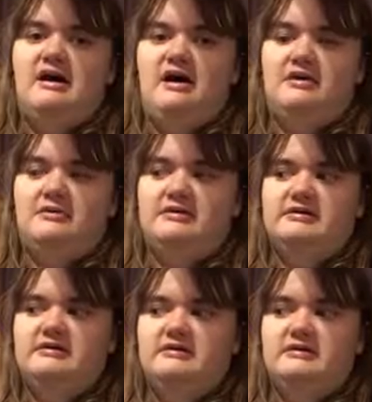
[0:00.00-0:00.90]

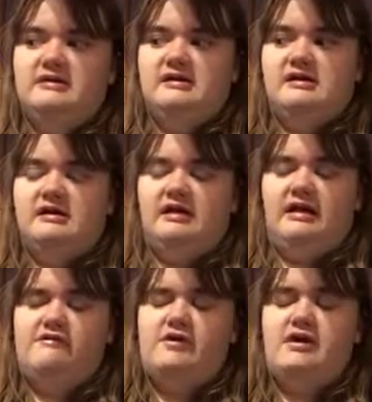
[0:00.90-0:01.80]
awkward in a
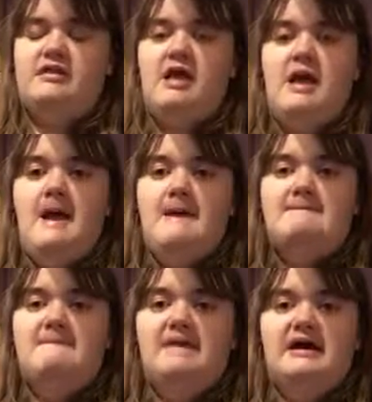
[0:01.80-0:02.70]
lot of ways,
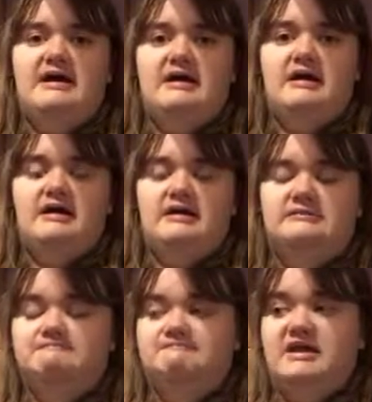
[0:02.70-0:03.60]
but
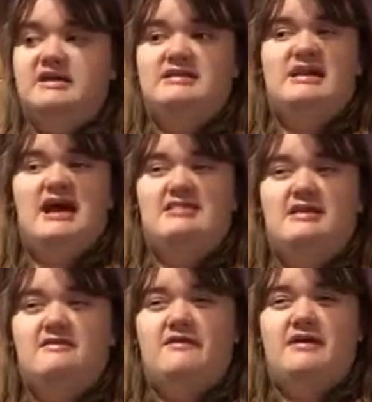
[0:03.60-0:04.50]
it's got
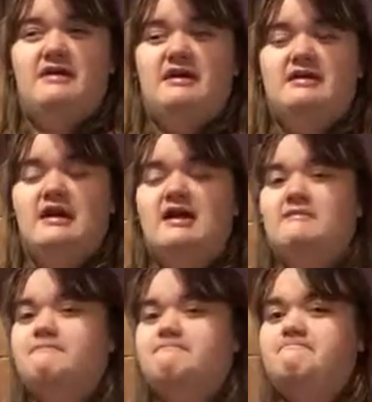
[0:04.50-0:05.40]

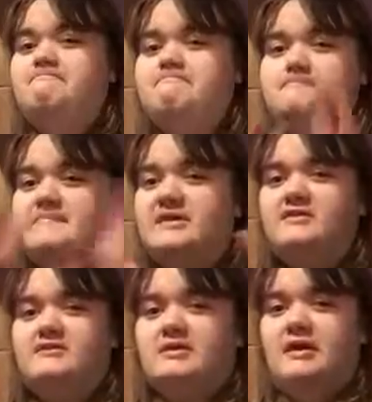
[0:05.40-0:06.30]
a
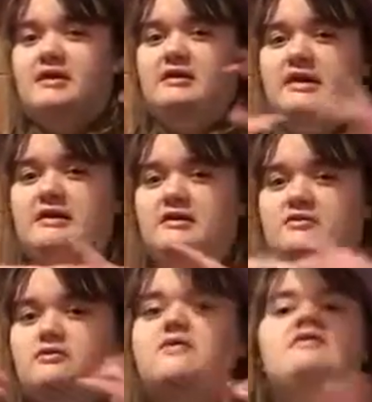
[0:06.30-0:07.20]
mystery around it,
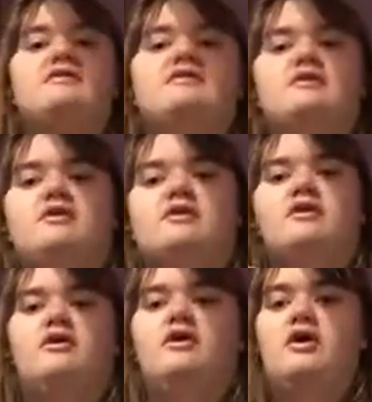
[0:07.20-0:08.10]
who is this
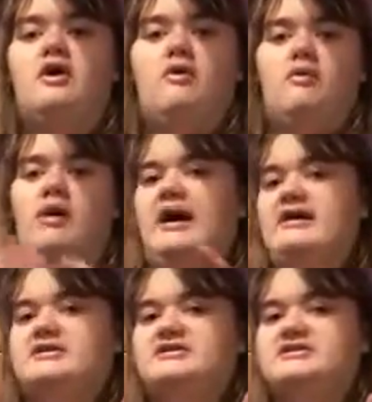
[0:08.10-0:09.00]
girl, why
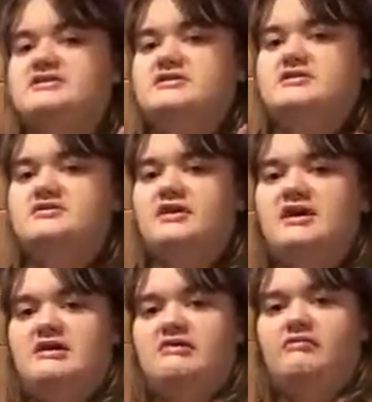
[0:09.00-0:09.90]
is she so
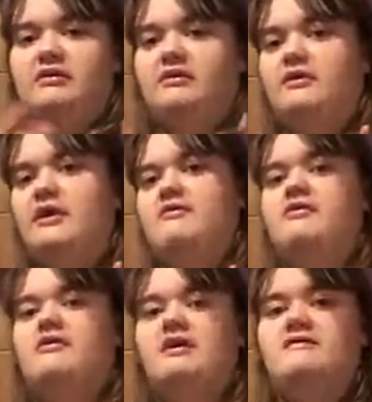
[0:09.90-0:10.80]
strange, what's going on with
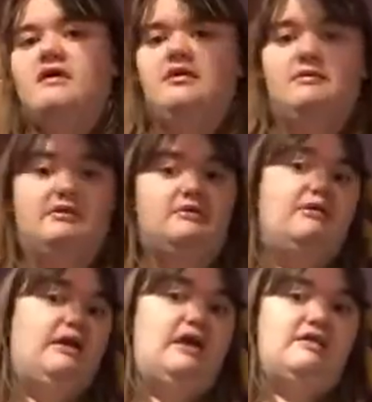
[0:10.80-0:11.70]
her grandfather, what's
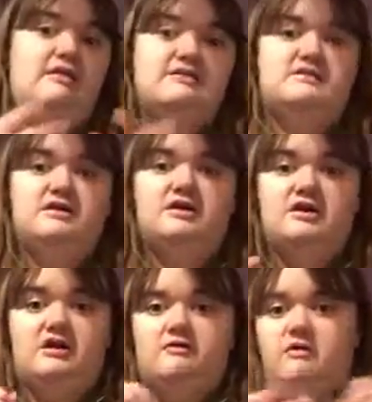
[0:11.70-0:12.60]
going on in this
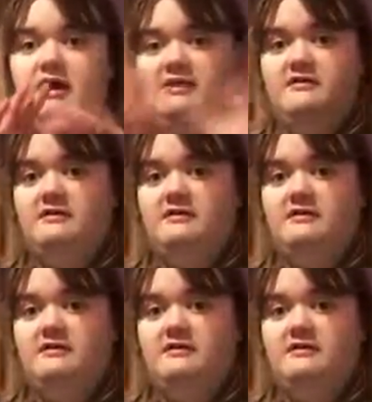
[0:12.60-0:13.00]
junkyard, why